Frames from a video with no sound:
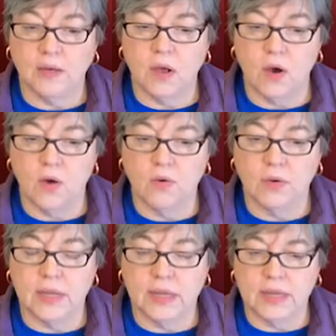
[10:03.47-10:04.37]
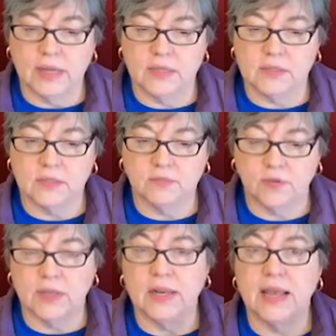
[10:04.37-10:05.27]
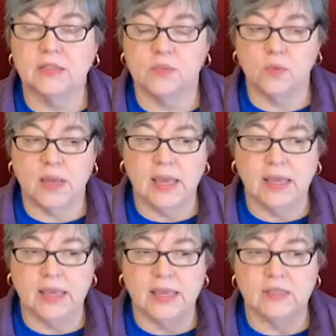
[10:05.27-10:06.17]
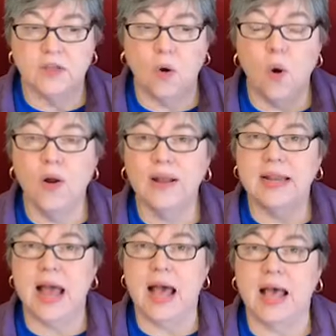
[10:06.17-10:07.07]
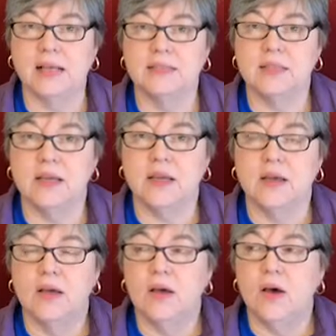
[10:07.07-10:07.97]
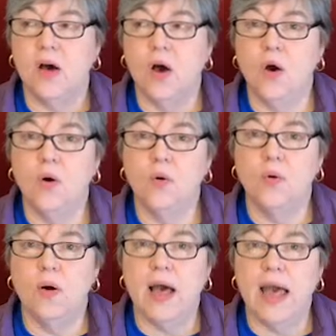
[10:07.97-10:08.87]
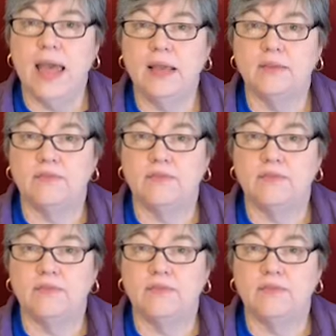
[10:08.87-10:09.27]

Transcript: code is for the next week is organize OX. 8-4.